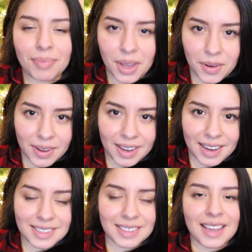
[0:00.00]
Okay,
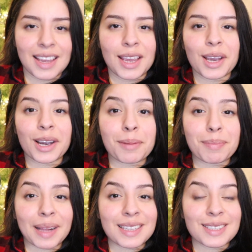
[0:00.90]
guys. God
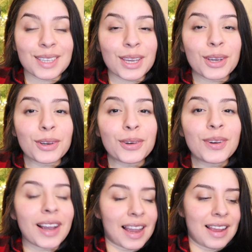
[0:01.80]
bless
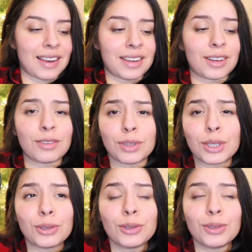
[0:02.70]
you. I love
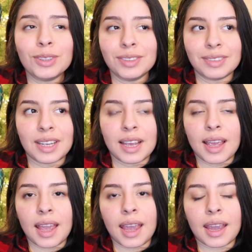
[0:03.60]
you.
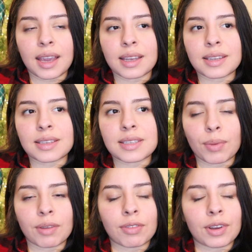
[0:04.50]
And
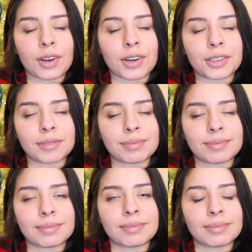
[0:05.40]
pray for your girl.
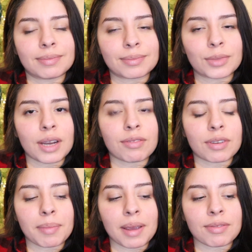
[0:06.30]
Pray for
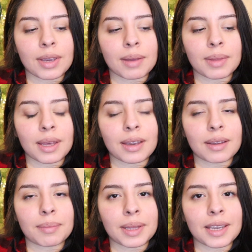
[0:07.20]
my family,
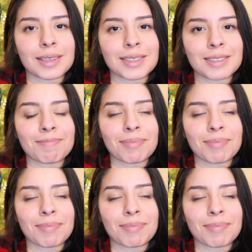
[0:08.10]
please.